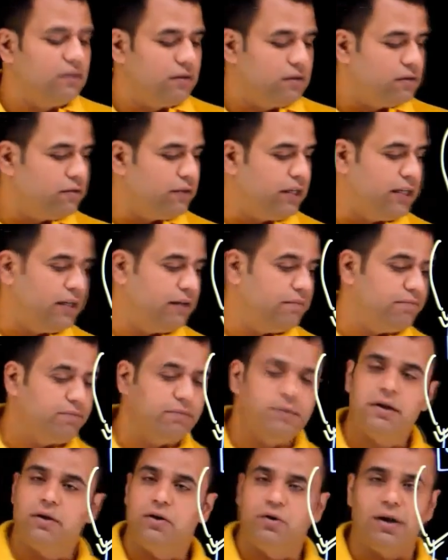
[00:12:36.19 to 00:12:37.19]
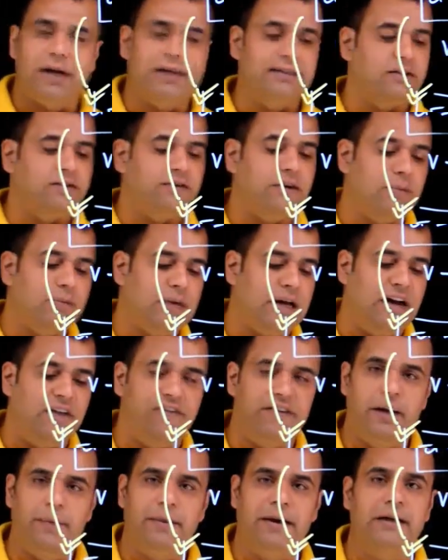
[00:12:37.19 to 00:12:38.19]
we utilize the formula
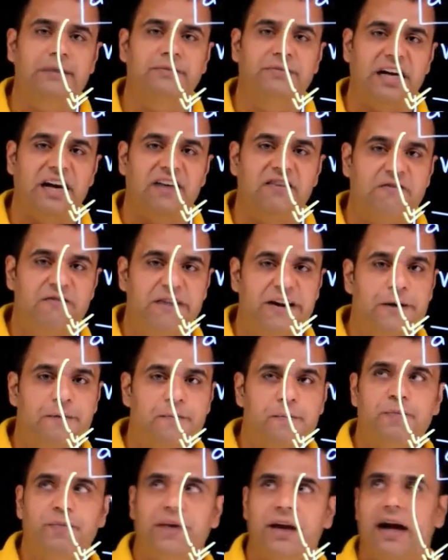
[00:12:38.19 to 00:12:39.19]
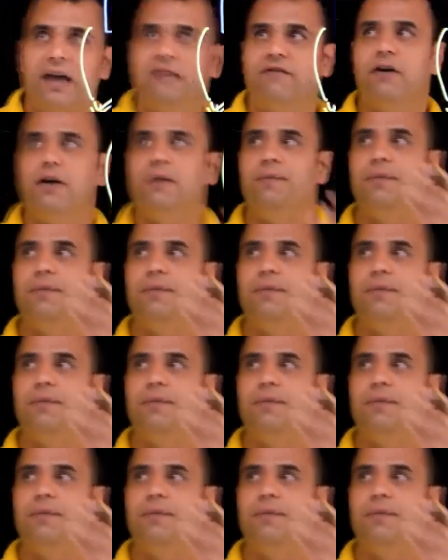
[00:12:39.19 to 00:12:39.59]
Fd becomes Fb, and from